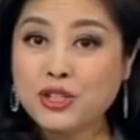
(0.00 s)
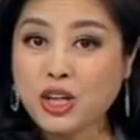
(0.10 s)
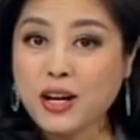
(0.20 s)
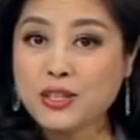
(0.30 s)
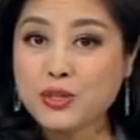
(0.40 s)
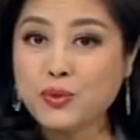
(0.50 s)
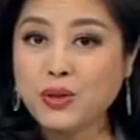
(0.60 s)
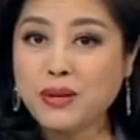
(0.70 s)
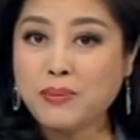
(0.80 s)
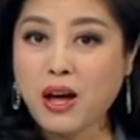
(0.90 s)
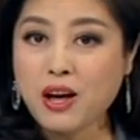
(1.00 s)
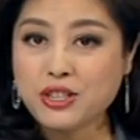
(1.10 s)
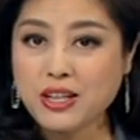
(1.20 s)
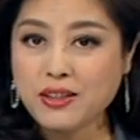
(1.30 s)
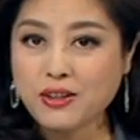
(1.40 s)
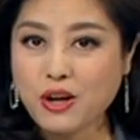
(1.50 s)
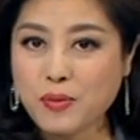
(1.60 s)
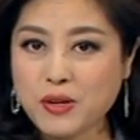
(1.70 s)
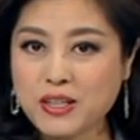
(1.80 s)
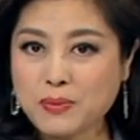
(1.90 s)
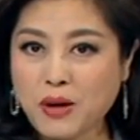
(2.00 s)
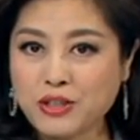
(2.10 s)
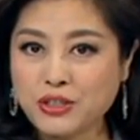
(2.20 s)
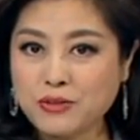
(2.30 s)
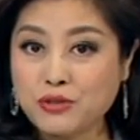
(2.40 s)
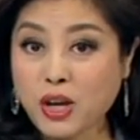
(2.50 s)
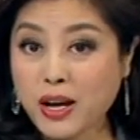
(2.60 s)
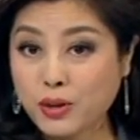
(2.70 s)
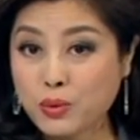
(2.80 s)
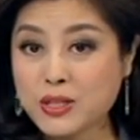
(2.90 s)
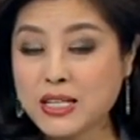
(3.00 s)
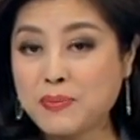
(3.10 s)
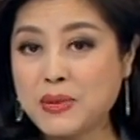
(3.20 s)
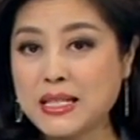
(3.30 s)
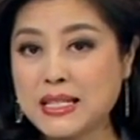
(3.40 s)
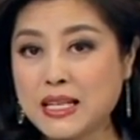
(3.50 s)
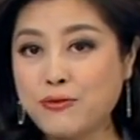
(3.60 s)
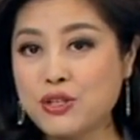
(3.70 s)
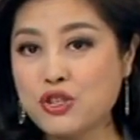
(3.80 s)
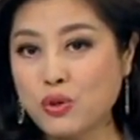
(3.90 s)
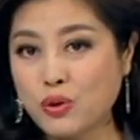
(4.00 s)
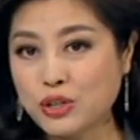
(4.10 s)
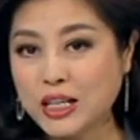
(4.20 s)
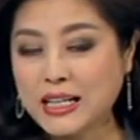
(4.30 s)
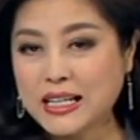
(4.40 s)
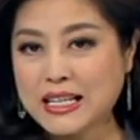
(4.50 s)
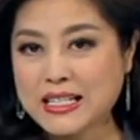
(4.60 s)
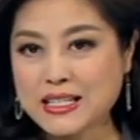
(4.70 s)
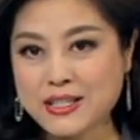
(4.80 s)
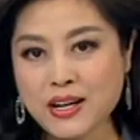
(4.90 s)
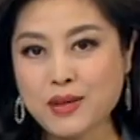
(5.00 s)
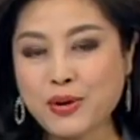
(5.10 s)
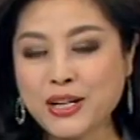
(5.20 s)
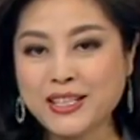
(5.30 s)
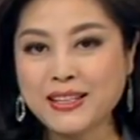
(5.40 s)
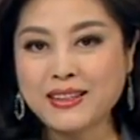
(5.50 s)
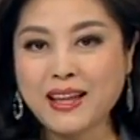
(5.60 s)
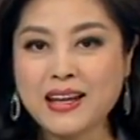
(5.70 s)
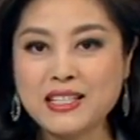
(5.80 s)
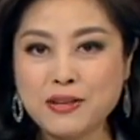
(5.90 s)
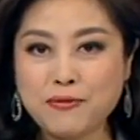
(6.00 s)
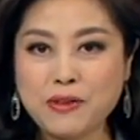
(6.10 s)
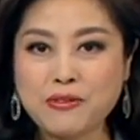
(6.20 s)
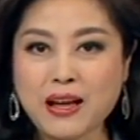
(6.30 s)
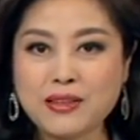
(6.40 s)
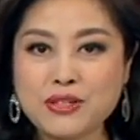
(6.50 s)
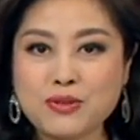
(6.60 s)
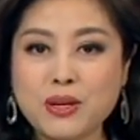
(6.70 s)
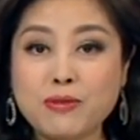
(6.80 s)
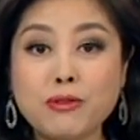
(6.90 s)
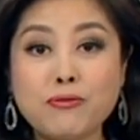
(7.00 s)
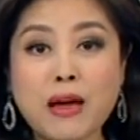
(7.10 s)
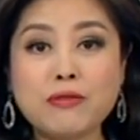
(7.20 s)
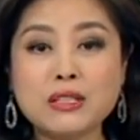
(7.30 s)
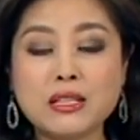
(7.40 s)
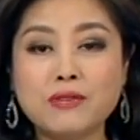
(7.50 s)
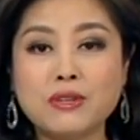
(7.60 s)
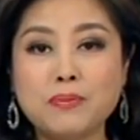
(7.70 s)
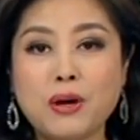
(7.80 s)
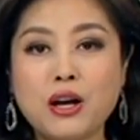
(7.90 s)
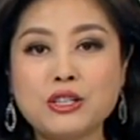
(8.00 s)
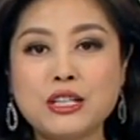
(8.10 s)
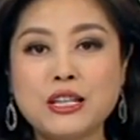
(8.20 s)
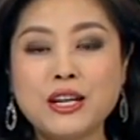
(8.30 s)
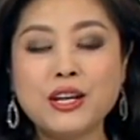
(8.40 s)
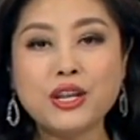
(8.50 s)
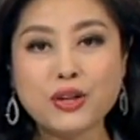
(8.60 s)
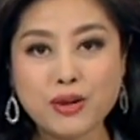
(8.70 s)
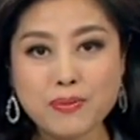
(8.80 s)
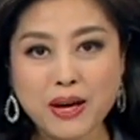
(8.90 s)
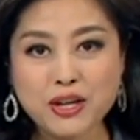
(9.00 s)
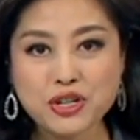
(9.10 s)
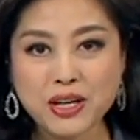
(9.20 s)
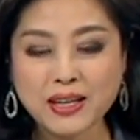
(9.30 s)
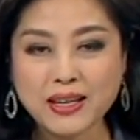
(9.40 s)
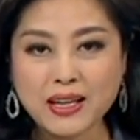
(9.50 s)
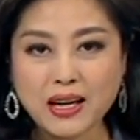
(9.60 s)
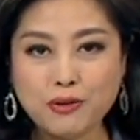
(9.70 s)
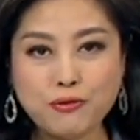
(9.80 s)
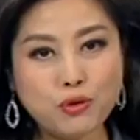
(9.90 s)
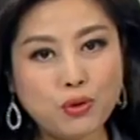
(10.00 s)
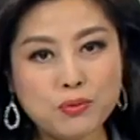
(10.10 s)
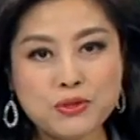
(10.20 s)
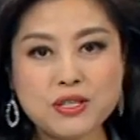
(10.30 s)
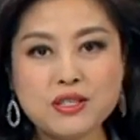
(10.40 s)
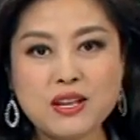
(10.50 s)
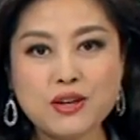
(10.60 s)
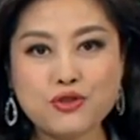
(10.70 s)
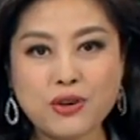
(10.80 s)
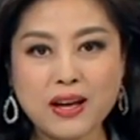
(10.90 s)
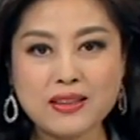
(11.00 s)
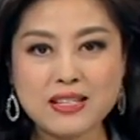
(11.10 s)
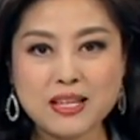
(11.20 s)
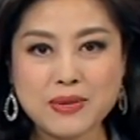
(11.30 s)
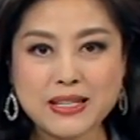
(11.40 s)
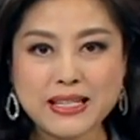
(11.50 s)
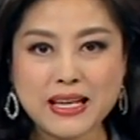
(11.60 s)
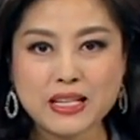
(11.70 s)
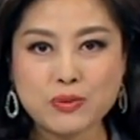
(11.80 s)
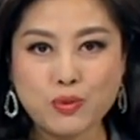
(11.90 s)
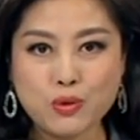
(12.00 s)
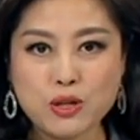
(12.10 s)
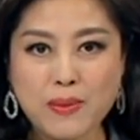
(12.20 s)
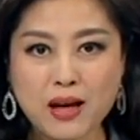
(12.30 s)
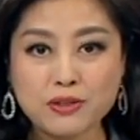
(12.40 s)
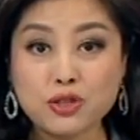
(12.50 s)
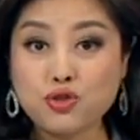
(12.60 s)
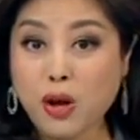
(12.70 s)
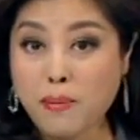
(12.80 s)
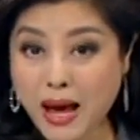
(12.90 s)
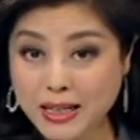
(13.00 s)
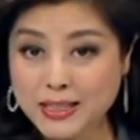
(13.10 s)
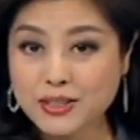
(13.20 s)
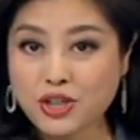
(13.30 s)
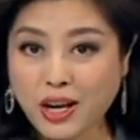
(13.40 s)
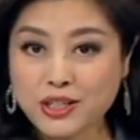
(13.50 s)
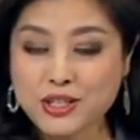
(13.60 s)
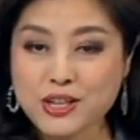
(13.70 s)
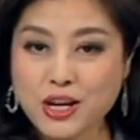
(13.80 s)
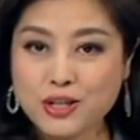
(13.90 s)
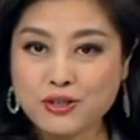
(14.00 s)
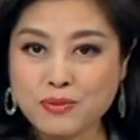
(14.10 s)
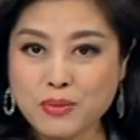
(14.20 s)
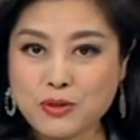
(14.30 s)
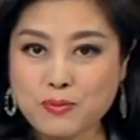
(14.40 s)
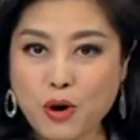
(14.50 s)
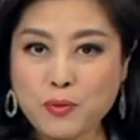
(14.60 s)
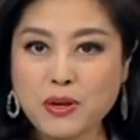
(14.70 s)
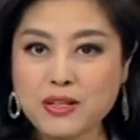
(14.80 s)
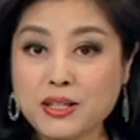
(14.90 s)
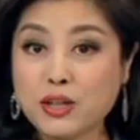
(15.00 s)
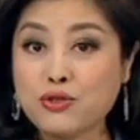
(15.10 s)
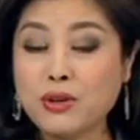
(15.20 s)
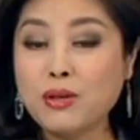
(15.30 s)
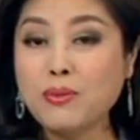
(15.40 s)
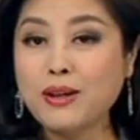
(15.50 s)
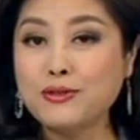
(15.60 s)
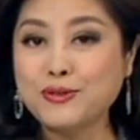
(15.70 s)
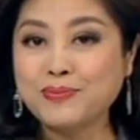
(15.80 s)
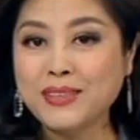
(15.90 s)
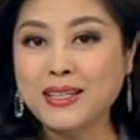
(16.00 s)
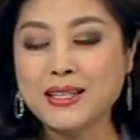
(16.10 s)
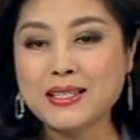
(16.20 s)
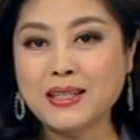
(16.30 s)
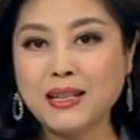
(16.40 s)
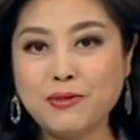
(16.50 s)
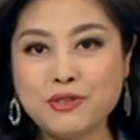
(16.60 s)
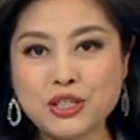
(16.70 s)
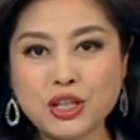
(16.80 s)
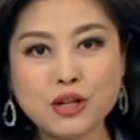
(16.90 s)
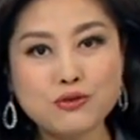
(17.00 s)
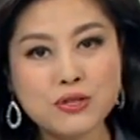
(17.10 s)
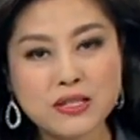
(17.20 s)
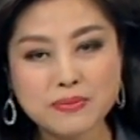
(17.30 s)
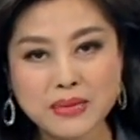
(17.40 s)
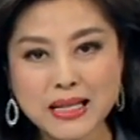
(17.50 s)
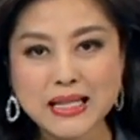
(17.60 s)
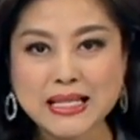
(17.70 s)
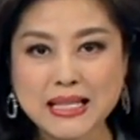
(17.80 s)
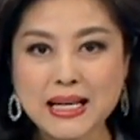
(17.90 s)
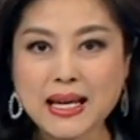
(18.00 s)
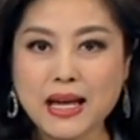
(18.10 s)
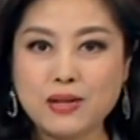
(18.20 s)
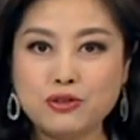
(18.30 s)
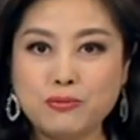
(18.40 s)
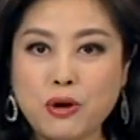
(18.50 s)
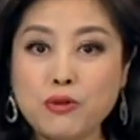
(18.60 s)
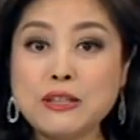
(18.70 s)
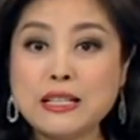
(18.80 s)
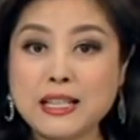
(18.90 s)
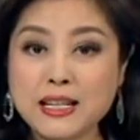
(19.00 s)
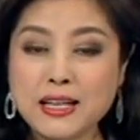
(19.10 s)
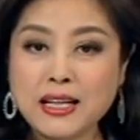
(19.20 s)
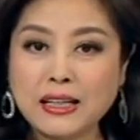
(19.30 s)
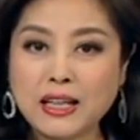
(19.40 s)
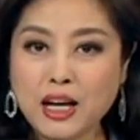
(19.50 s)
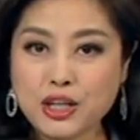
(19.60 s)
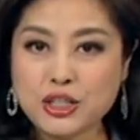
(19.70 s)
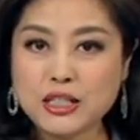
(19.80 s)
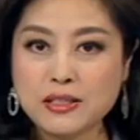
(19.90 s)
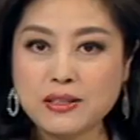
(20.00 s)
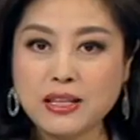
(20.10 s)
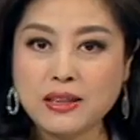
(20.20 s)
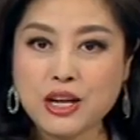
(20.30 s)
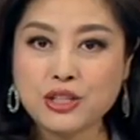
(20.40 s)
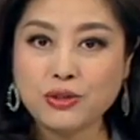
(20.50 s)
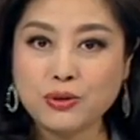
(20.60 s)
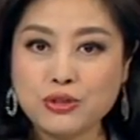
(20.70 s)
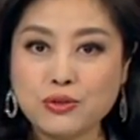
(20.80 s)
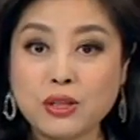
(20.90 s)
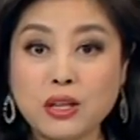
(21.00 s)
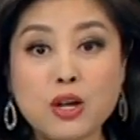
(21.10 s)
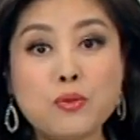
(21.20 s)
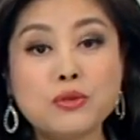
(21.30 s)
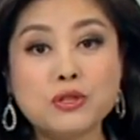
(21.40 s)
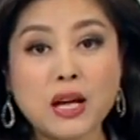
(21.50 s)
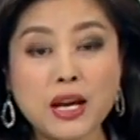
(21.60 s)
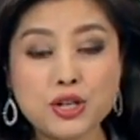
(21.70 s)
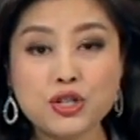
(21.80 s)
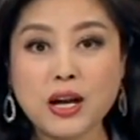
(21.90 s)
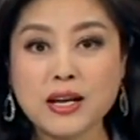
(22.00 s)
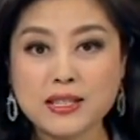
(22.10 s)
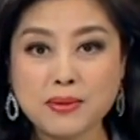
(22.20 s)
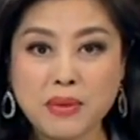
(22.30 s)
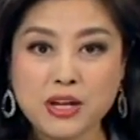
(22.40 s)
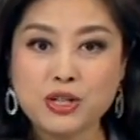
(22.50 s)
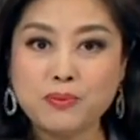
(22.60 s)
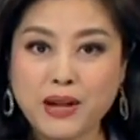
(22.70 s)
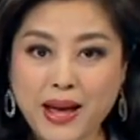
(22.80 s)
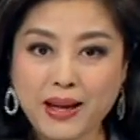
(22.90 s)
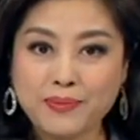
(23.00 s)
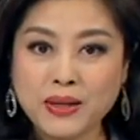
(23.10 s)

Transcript: China's ruling party, the Communist Party of China, or CPC for short, is celebrating the 95th anniversary of the founding of the party here in Beijing. And for almost a century, the CPC has brought about dramatic changes to the most populous country in the world. It has lifted hundreds of millions out of poverty and ushered the nation onto the global stage as a major player.